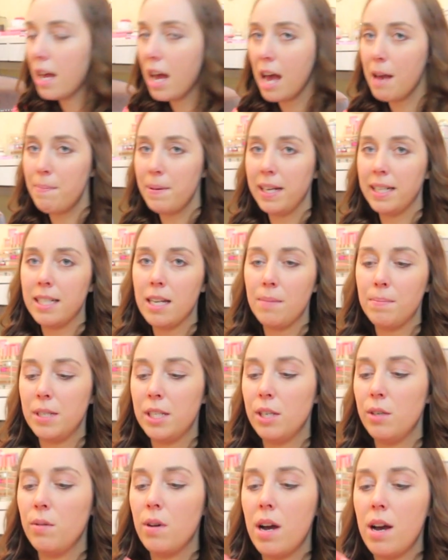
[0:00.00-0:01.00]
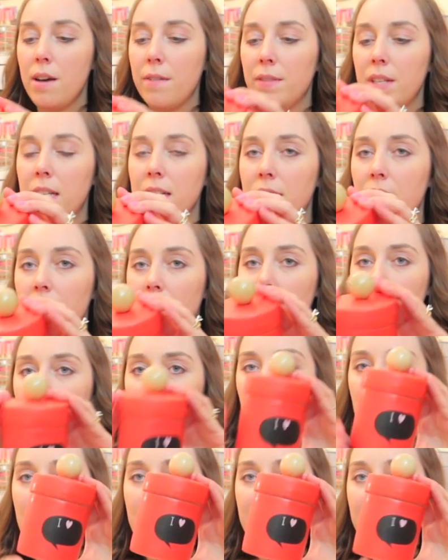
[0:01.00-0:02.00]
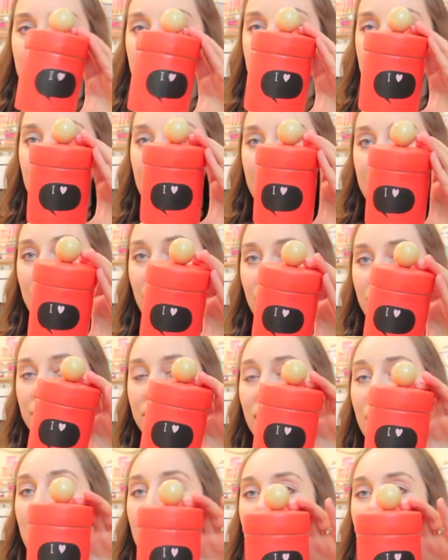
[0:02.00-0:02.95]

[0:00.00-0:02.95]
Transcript: I picked up two of these little ceramic containers.